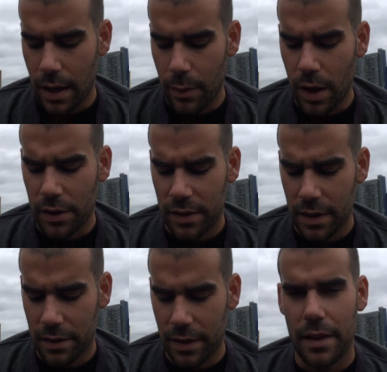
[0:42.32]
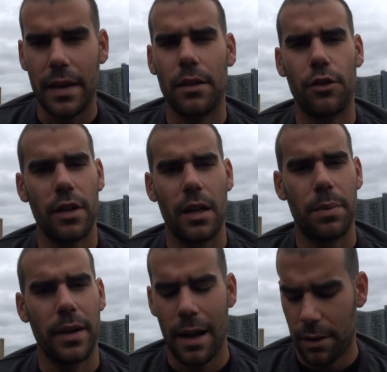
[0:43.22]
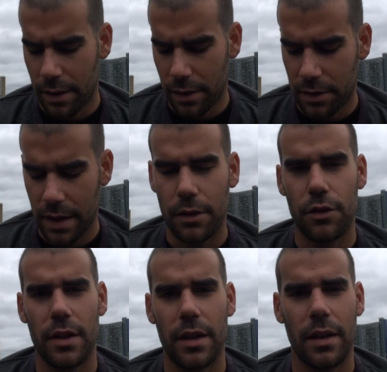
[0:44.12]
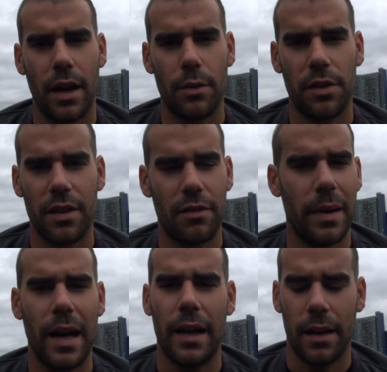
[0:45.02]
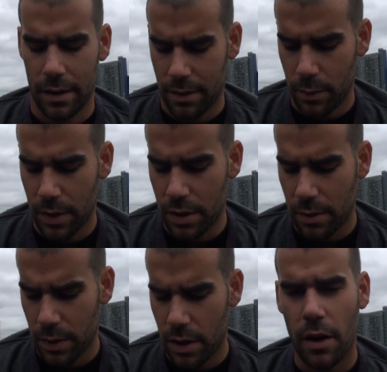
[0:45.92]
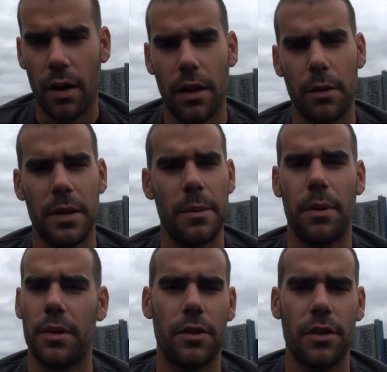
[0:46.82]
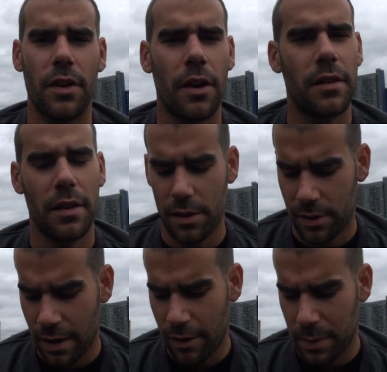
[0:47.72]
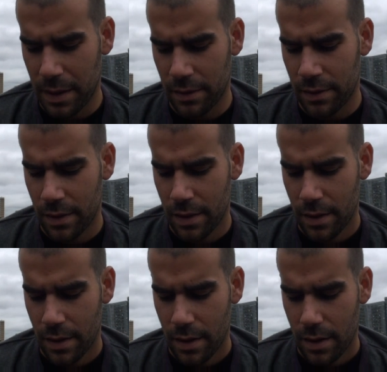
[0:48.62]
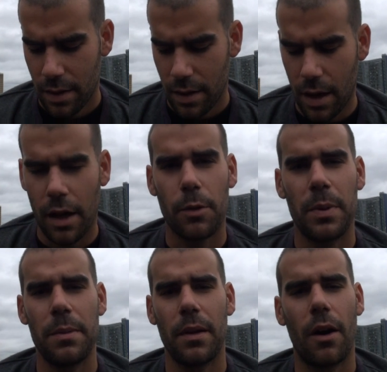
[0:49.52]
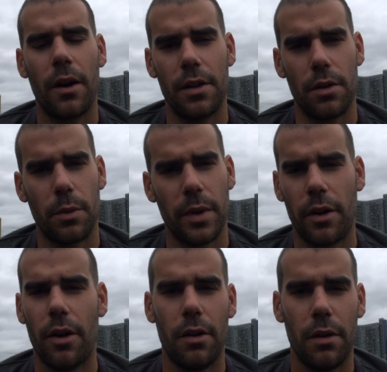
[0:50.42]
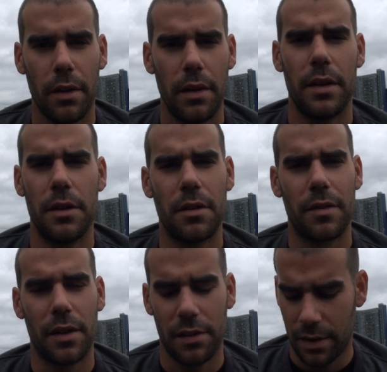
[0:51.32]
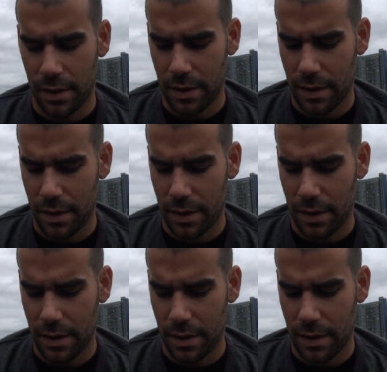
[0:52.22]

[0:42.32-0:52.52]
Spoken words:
what I see is that the energy I put out there is the energy I receive back. And when you hurt other people, you're just hurting yourself, because other people are you. We are all the universe. And